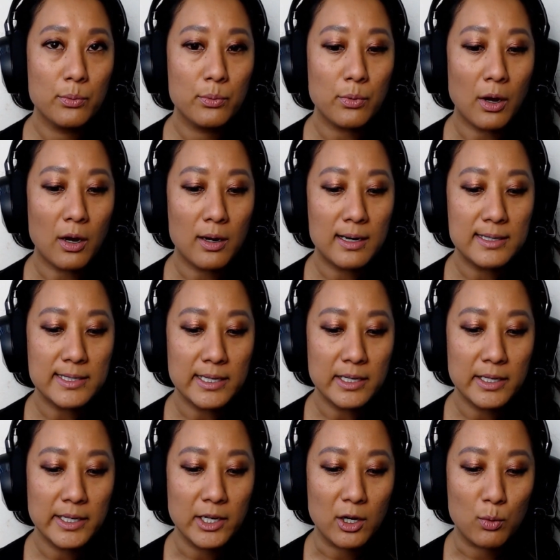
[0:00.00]
our
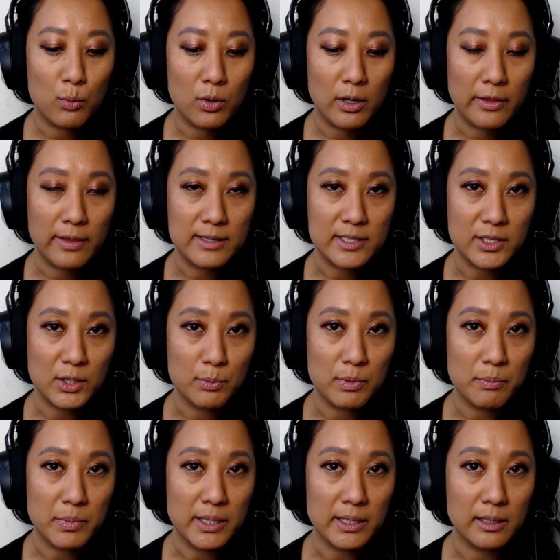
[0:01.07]
identity, our worth as a human
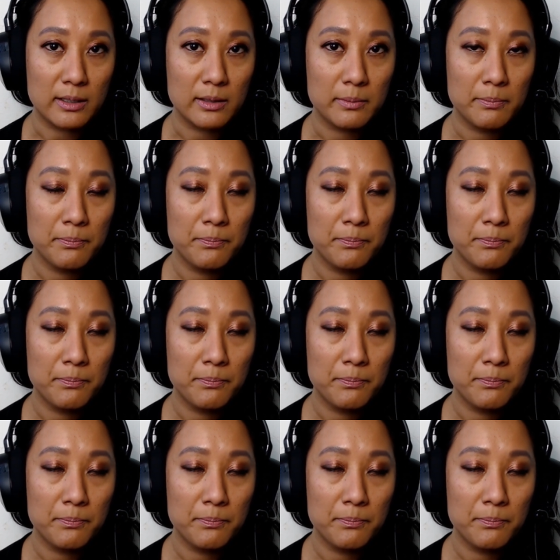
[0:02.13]
being